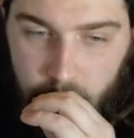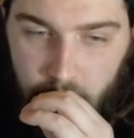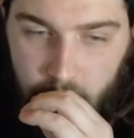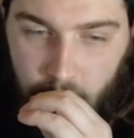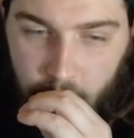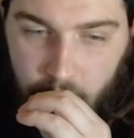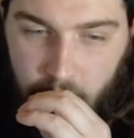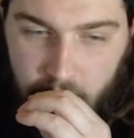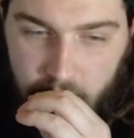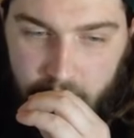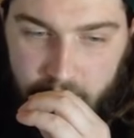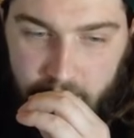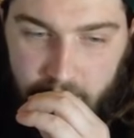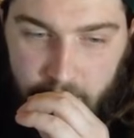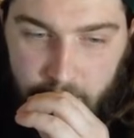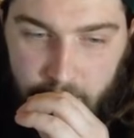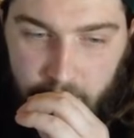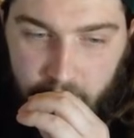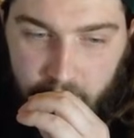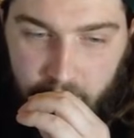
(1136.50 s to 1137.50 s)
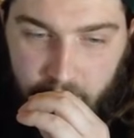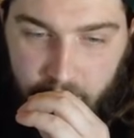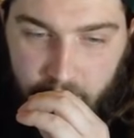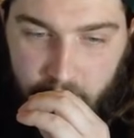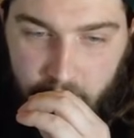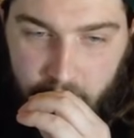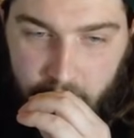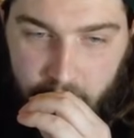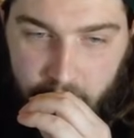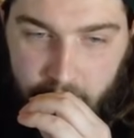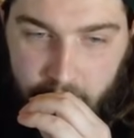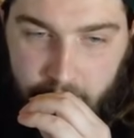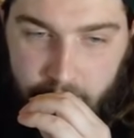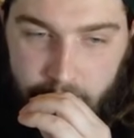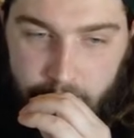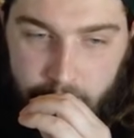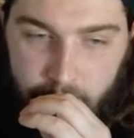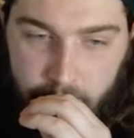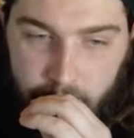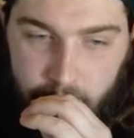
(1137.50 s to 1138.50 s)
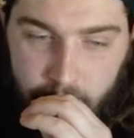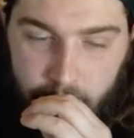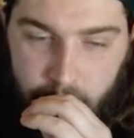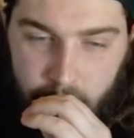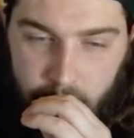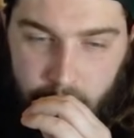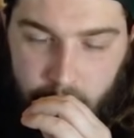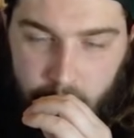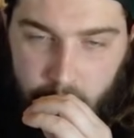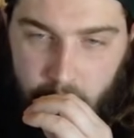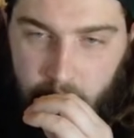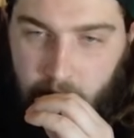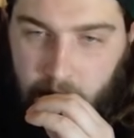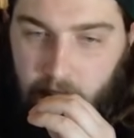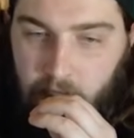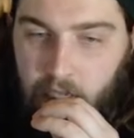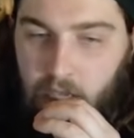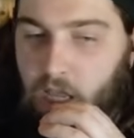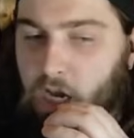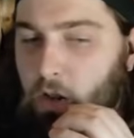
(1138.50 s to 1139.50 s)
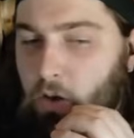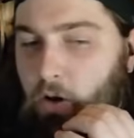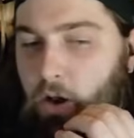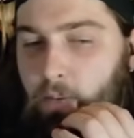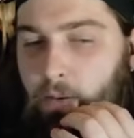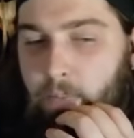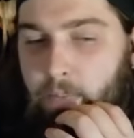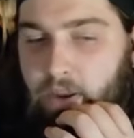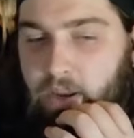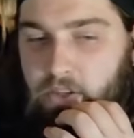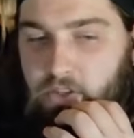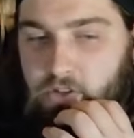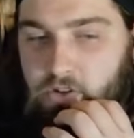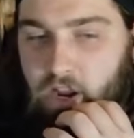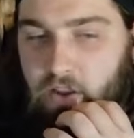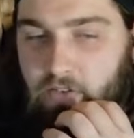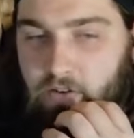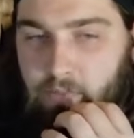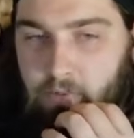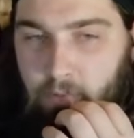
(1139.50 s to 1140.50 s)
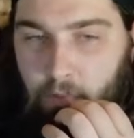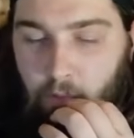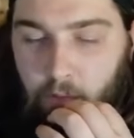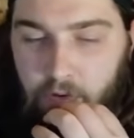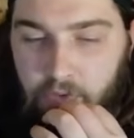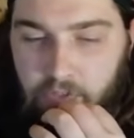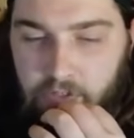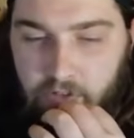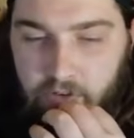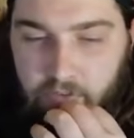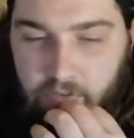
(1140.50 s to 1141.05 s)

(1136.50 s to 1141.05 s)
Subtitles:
I want to keep that there. I don't want my Mega Scrafty to be poisoned